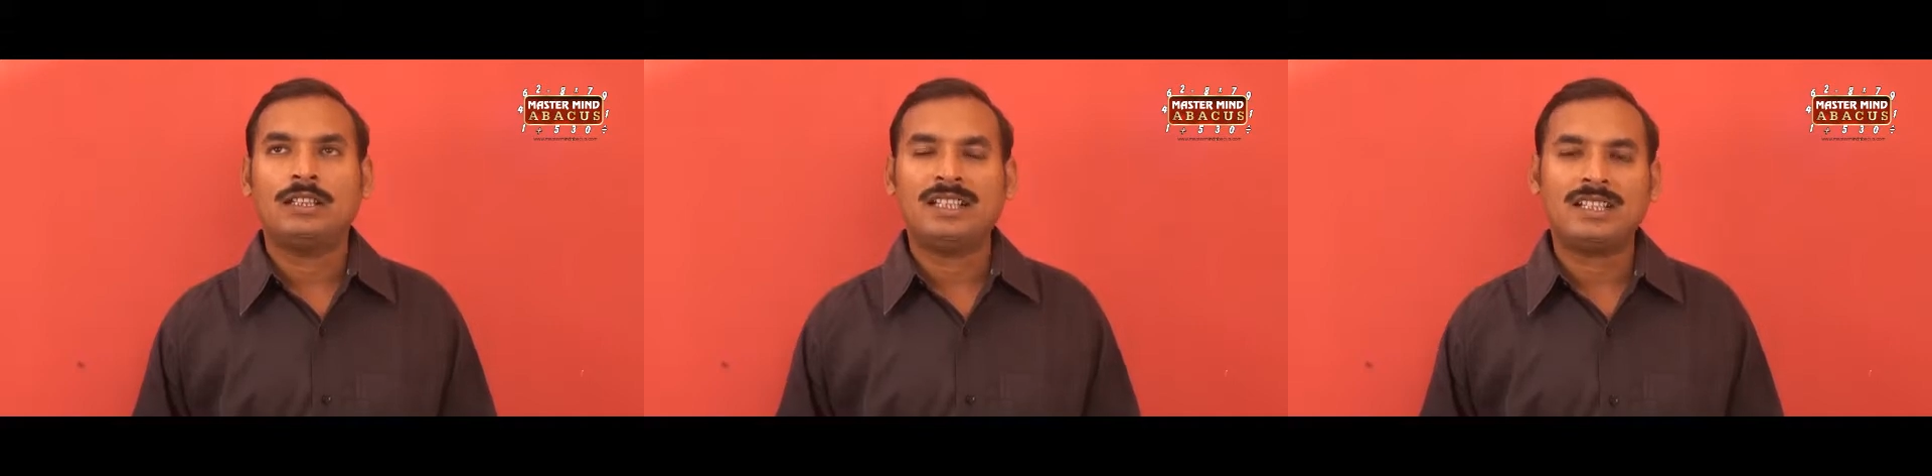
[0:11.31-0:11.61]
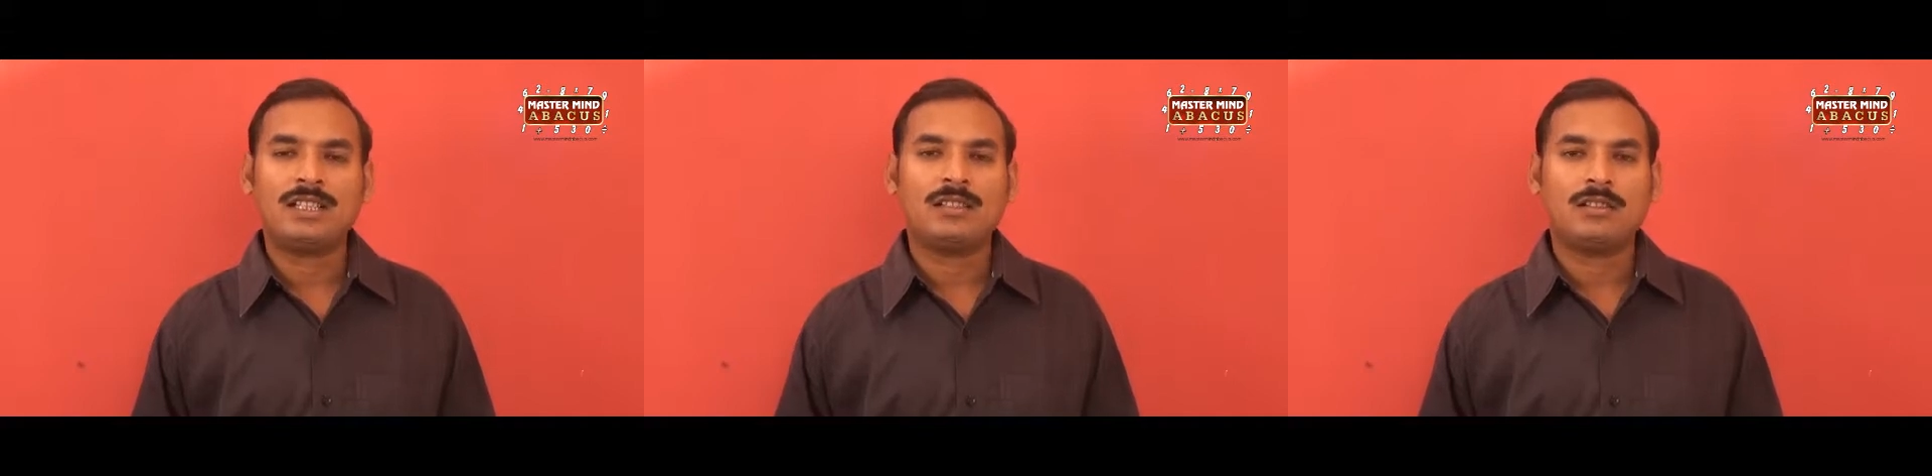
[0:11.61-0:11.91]
this
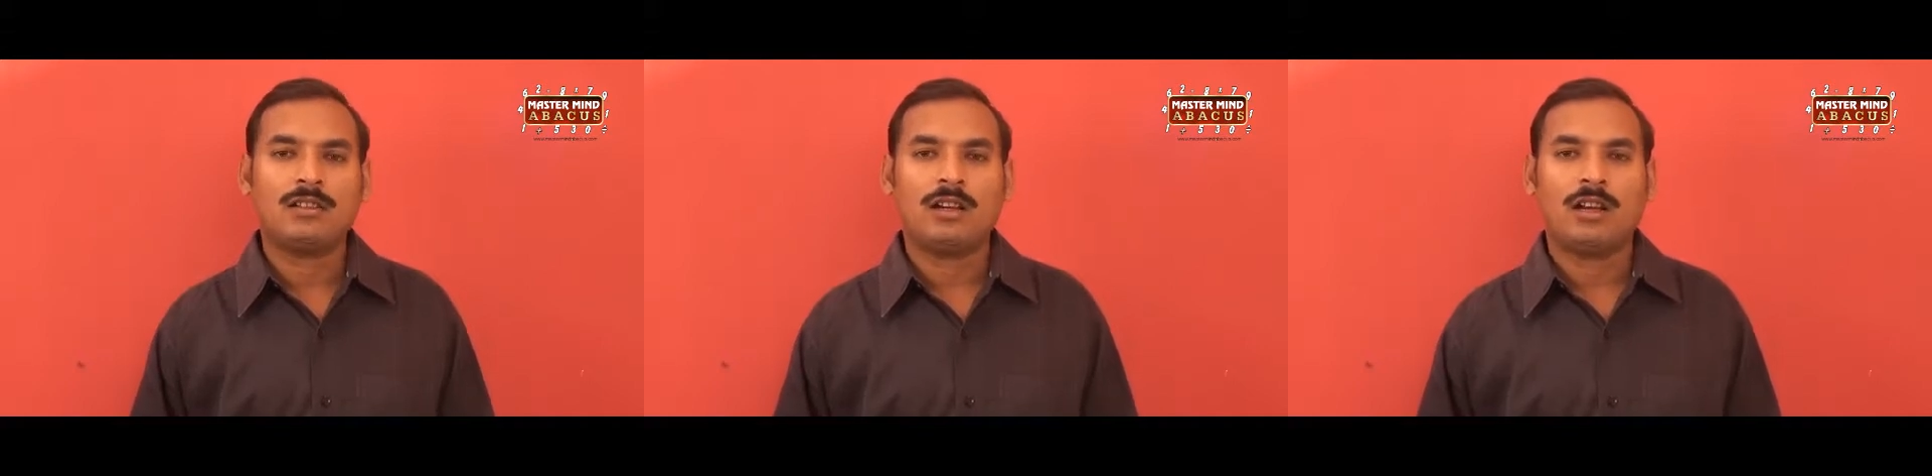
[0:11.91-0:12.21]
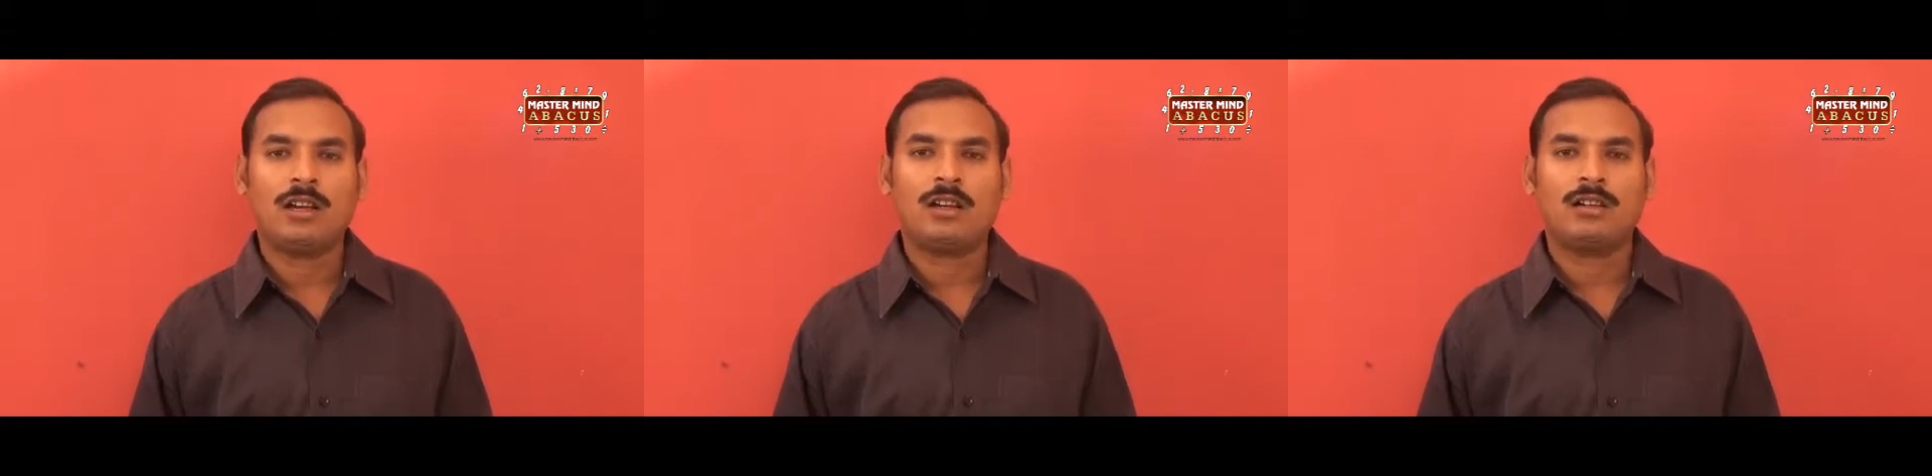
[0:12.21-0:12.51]
is
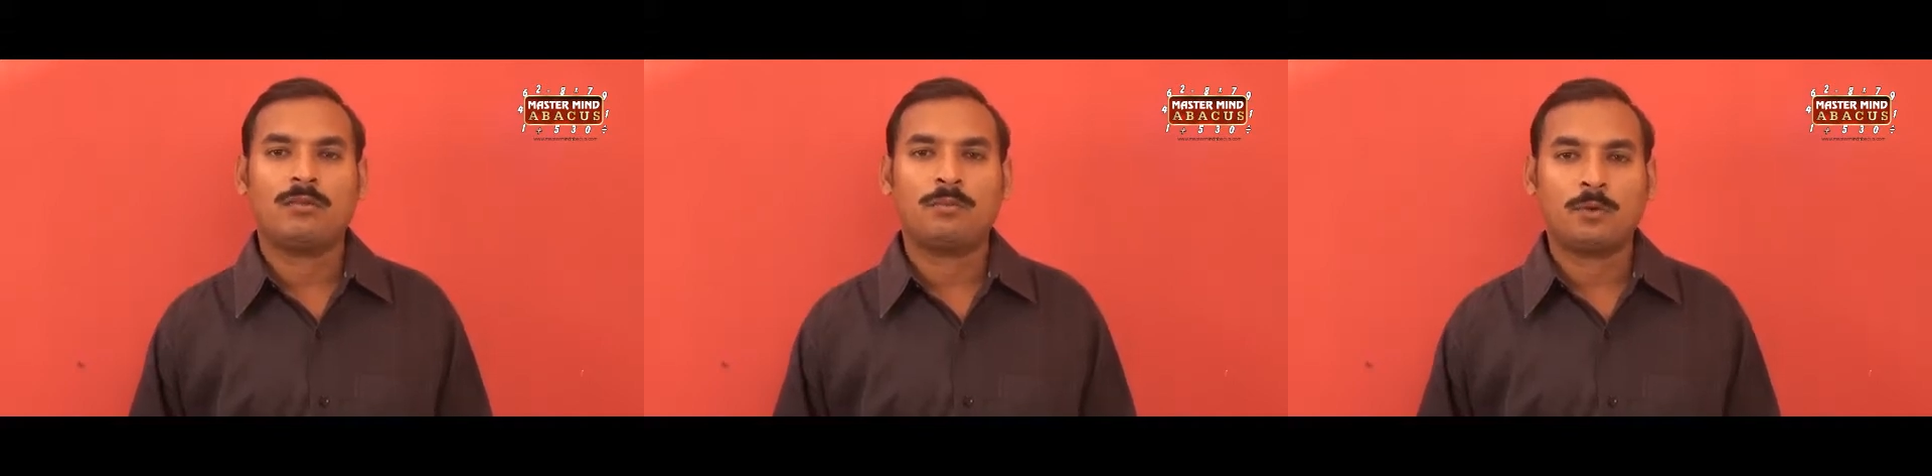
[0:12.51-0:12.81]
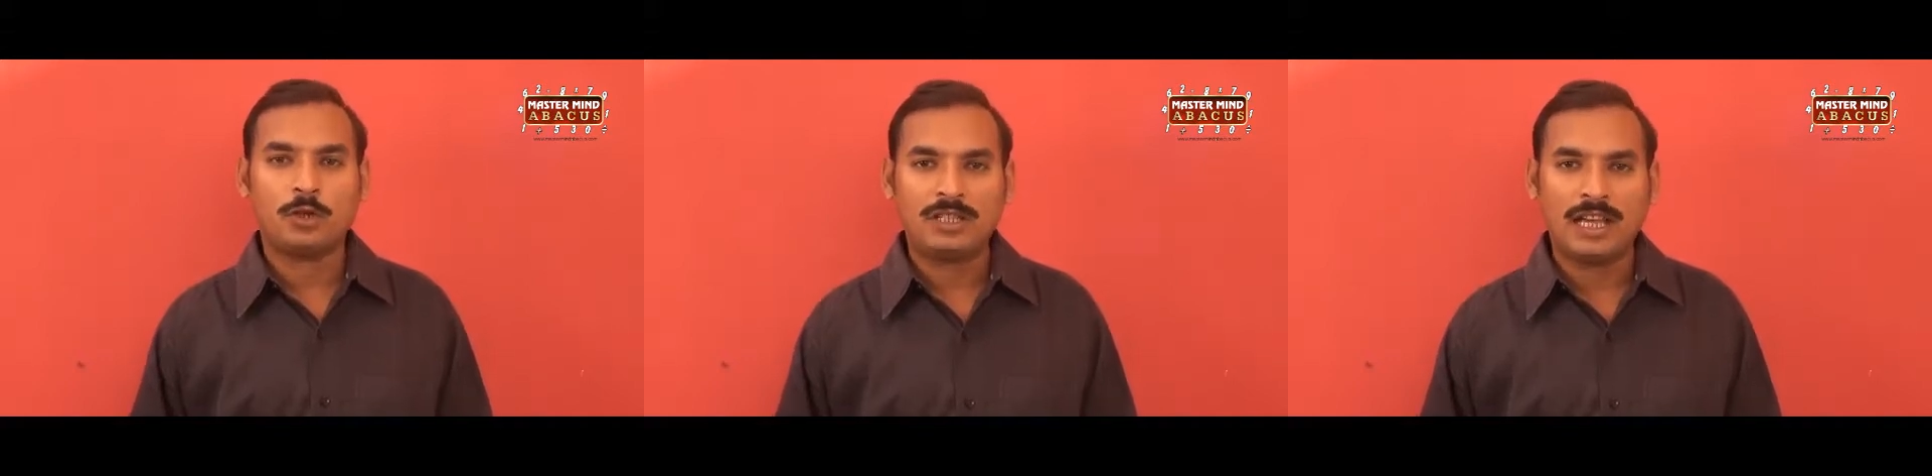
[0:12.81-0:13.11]
a
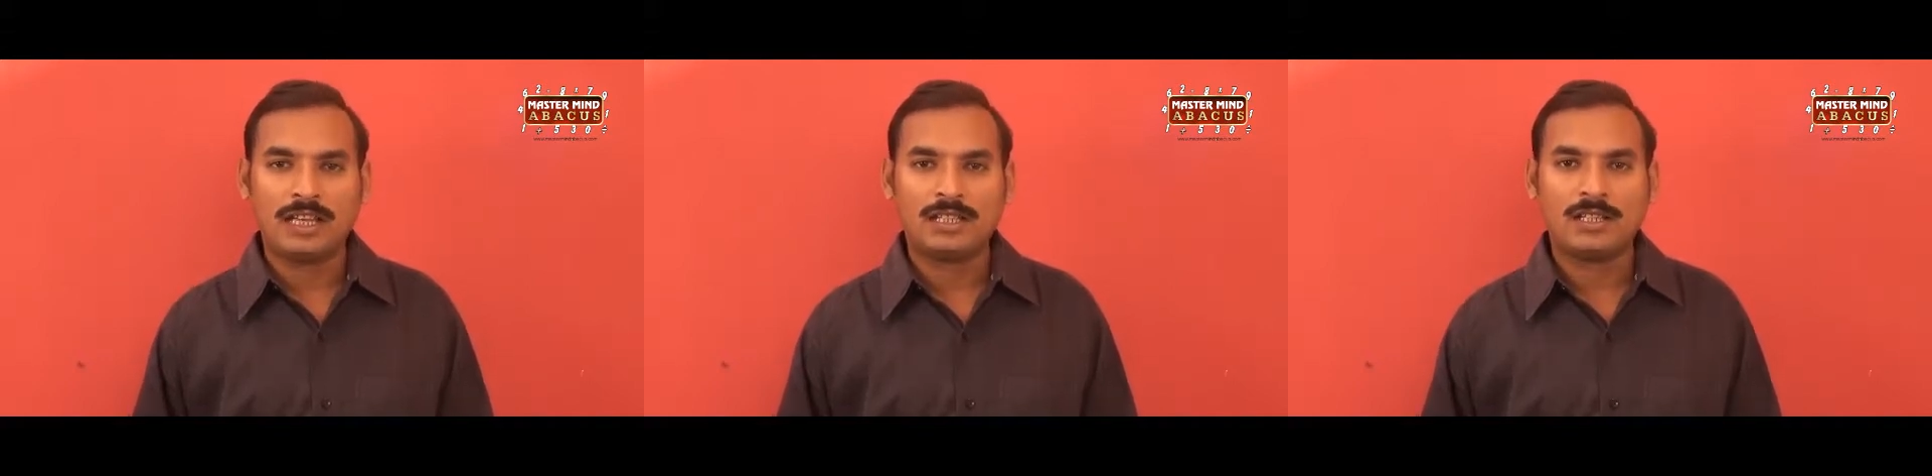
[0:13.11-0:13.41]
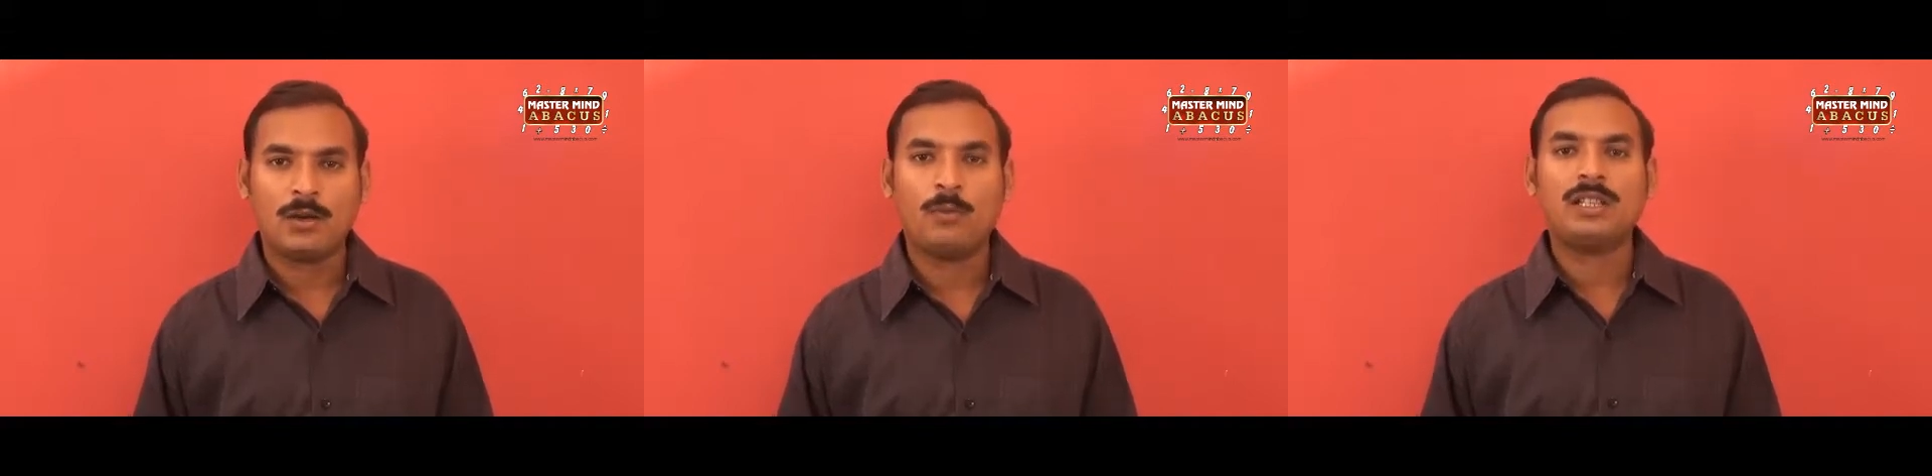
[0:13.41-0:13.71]

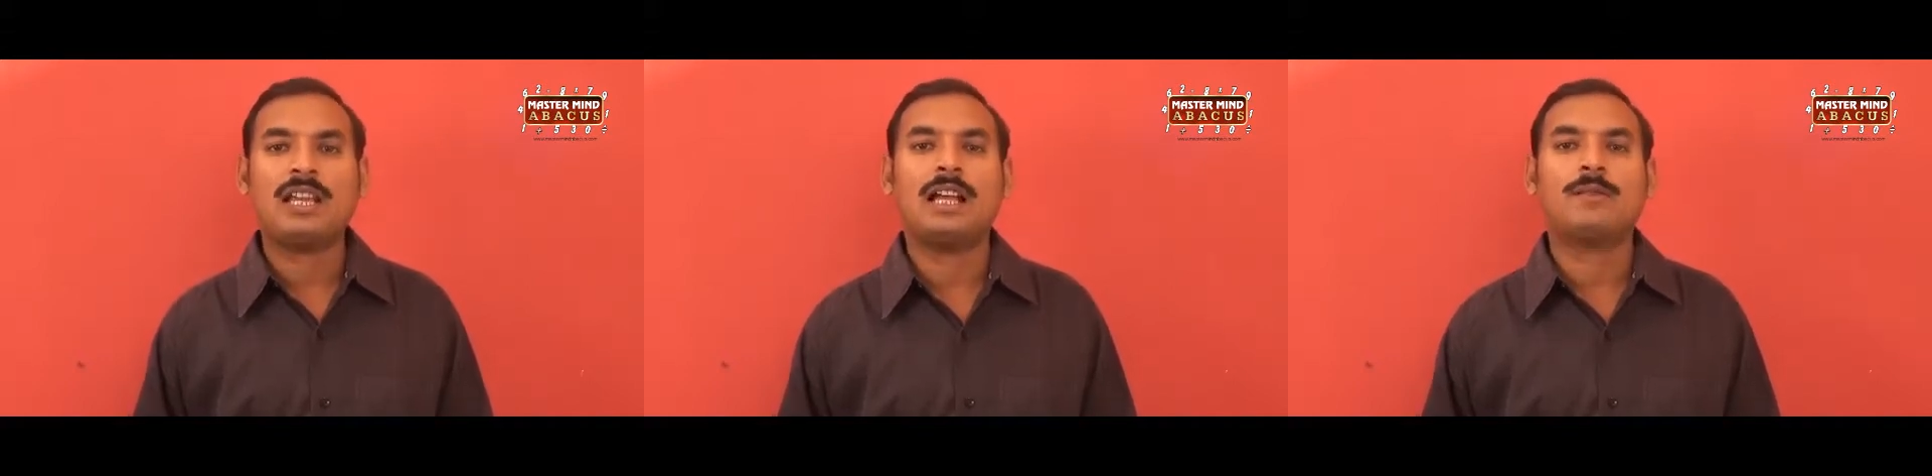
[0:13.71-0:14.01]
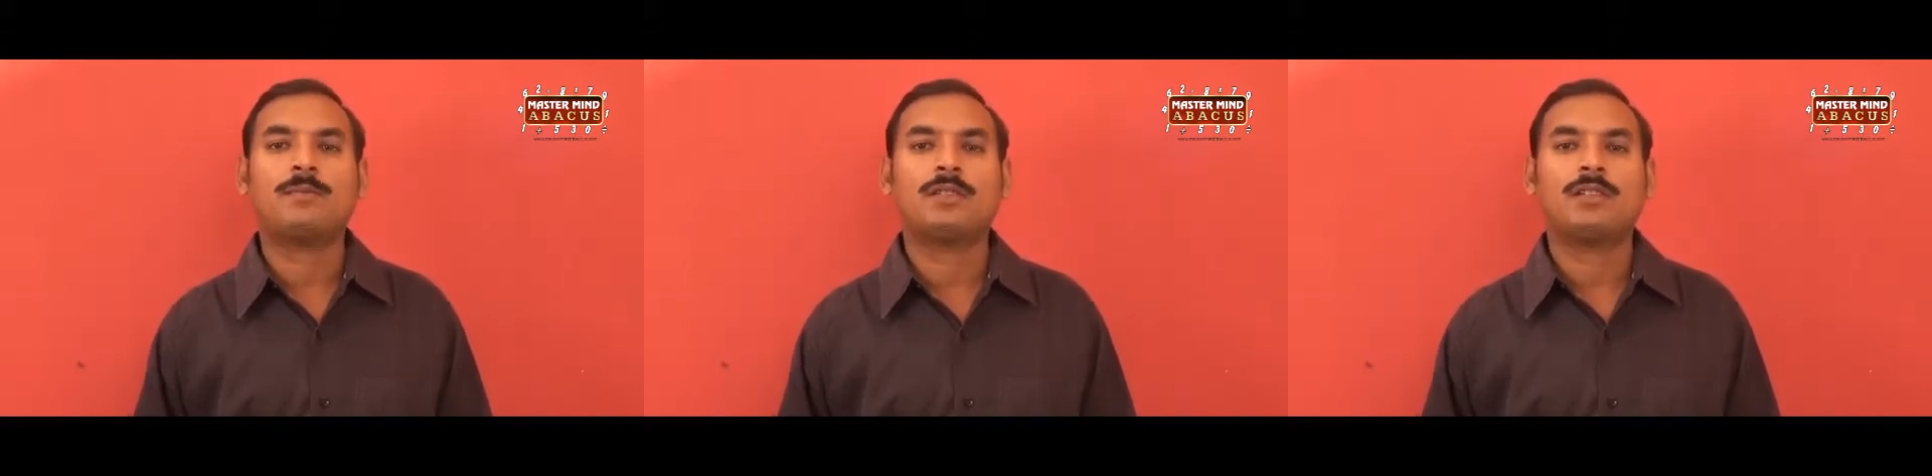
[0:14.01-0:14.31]
process which
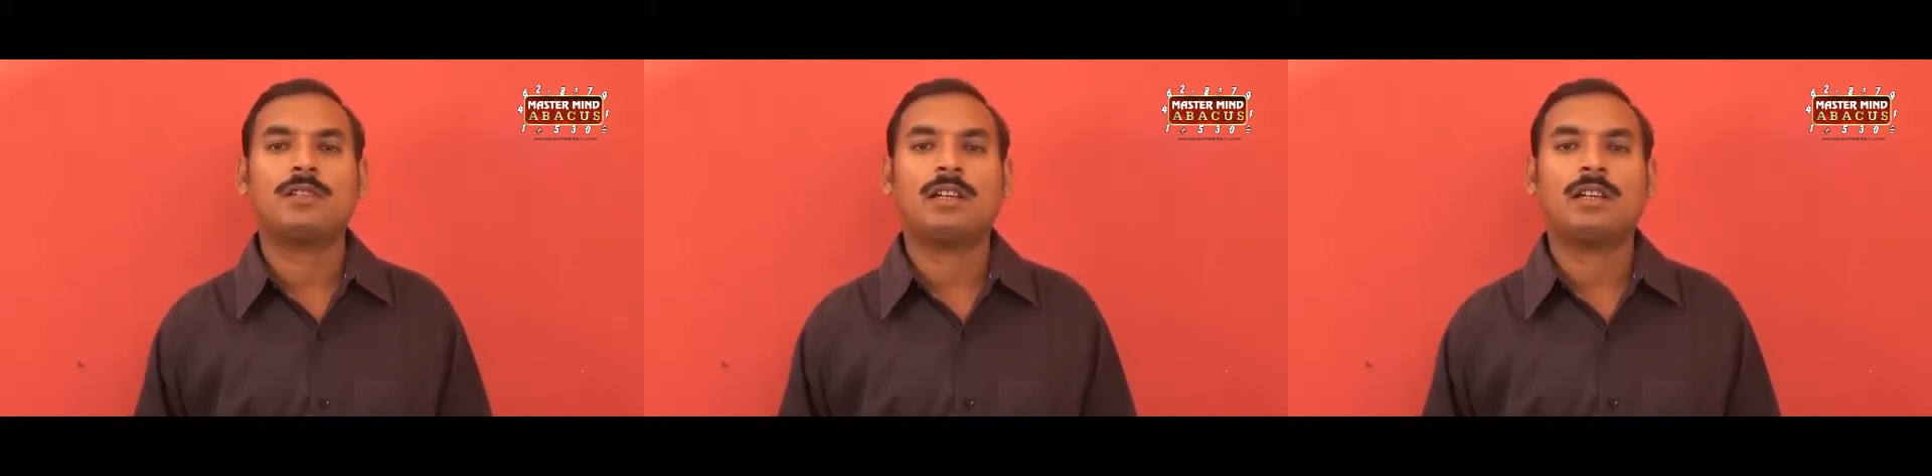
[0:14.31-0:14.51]
helps